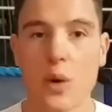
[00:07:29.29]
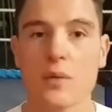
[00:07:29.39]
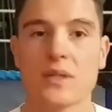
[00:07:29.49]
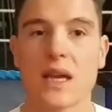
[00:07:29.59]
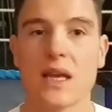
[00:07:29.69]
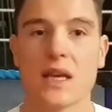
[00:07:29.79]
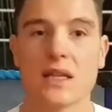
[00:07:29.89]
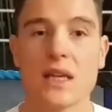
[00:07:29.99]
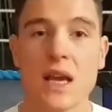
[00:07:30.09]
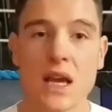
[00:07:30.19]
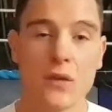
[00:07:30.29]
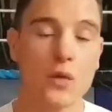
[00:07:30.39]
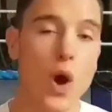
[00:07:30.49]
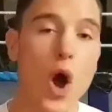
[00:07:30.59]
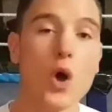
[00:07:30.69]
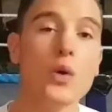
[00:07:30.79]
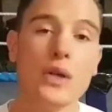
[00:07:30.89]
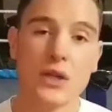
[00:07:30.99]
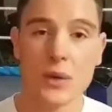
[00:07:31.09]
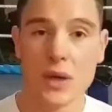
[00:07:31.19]
What I'm saying is, if you're
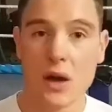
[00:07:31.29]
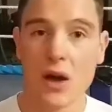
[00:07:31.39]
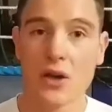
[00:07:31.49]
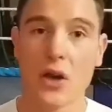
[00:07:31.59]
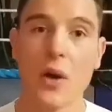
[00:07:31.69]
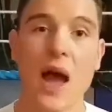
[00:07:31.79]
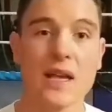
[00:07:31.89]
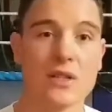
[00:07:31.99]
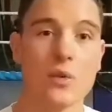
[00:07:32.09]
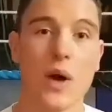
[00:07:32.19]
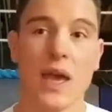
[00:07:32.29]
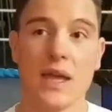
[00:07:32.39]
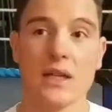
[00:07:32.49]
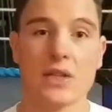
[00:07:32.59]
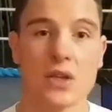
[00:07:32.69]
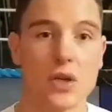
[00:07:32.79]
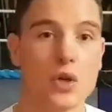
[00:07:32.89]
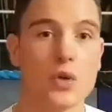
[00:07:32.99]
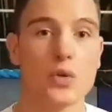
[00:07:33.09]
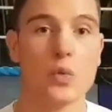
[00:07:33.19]
only doing cardio as a way to
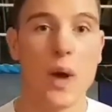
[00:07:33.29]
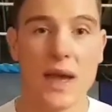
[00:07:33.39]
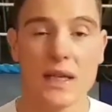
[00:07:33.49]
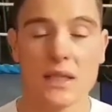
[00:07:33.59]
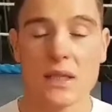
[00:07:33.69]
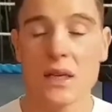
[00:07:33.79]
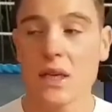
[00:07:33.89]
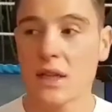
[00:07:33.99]
lose weight,